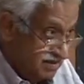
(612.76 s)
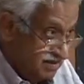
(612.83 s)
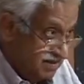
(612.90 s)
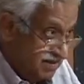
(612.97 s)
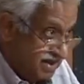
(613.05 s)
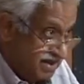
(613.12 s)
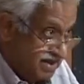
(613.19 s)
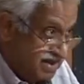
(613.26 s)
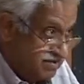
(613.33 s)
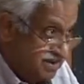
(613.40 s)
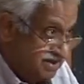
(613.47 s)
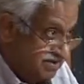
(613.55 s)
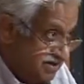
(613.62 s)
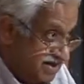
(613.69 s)

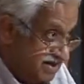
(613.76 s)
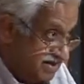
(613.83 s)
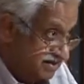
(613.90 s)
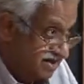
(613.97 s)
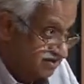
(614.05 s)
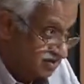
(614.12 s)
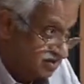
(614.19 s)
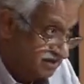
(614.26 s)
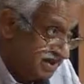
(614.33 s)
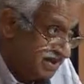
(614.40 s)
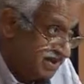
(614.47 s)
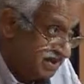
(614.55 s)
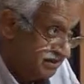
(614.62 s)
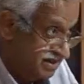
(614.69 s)
enemy's friend is also
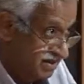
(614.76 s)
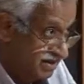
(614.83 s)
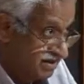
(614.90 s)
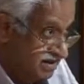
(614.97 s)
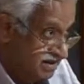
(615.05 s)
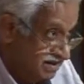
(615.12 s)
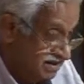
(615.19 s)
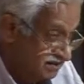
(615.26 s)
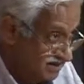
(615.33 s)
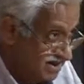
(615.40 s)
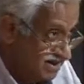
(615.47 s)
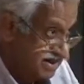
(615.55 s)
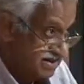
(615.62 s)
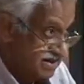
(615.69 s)
my enemy.
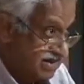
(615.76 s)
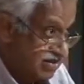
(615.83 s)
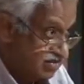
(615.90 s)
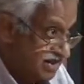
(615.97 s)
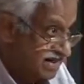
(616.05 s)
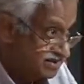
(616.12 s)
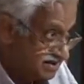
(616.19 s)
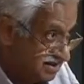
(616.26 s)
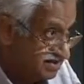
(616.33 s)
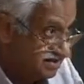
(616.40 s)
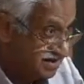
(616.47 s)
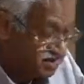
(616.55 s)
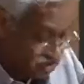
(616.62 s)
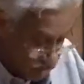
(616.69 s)
We get into that
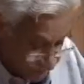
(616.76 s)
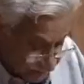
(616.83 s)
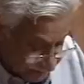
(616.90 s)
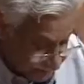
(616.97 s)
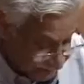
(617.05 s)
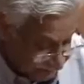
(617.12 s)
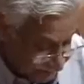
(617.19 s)
syndrome.